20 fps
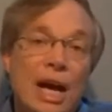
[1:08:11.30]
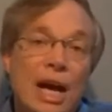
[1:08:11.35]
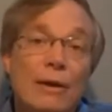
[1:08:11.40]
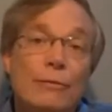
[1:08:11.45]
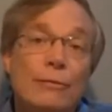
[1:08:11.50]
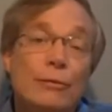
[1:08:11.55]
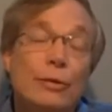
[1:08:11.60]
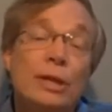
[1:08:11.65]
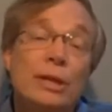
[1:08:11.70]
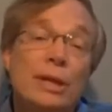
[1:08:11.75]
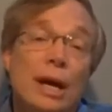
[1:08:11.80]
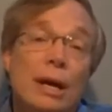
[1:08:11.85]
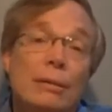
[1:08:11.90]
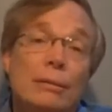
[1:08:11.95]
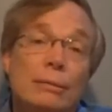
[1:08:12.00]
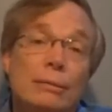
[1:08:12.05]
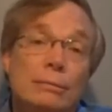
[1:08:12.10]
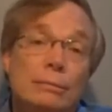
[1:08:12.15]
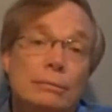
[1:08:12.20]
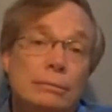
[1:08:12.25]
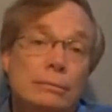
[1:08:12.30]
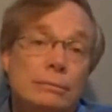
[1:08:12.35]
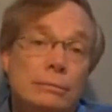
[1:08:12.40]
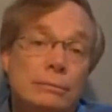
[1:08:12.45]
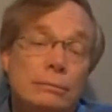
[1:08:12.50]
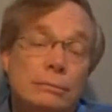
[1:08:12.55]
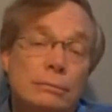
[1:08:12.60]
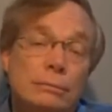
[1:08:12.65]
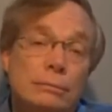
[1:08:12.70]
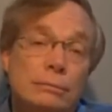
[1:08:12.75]
I freaked out.
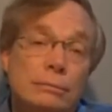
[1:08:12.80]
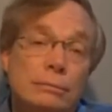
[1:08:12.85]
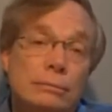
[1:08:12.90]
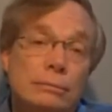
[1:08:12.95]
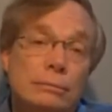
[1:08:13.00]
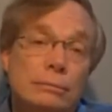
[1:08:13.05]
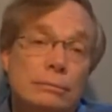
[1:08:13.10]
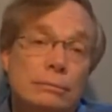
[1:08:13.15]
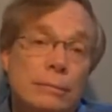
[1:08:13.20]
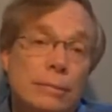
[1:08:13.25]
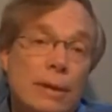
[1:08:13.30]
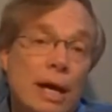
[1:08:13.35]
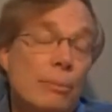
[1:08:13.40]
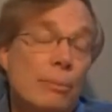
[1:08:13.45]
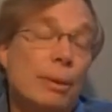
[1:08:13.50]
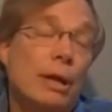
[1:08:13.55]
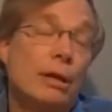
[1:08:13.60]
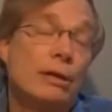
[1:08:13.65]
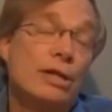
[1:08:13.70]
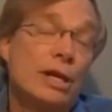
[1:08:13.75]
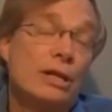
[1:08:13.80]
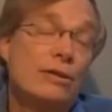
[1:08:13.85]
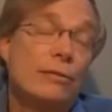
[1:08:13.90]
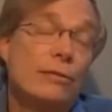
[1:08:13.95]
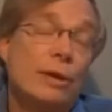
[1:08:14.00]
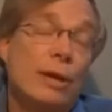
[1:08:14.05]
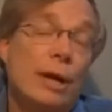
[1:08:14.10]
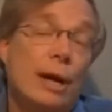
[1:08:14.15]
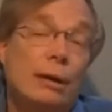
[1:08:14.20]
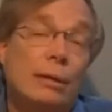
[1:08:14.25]
I apologize
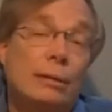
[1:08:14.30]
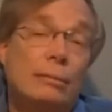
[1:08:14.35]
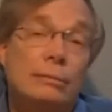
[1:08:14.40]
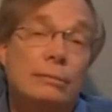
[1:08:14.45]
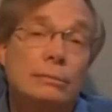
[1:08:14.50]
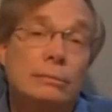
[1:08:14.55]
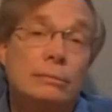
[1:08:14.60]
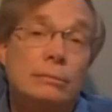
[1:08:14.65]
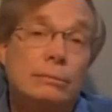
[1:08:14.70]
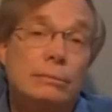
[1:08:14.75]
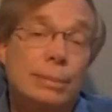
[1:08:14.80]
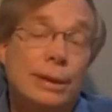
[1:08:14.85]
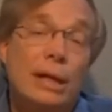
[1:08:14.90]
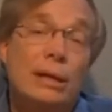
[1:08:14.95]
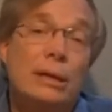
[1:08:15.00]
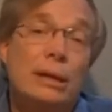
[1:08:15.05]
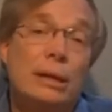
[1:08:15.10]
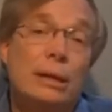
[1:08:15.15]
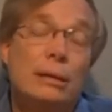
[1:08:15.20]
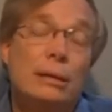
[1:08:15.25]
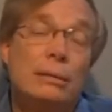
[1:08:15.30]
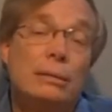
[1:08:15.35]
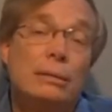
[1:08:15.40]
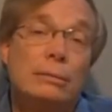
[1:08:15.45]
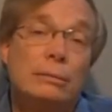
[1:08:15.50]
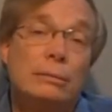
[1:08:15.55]
for that, but I did.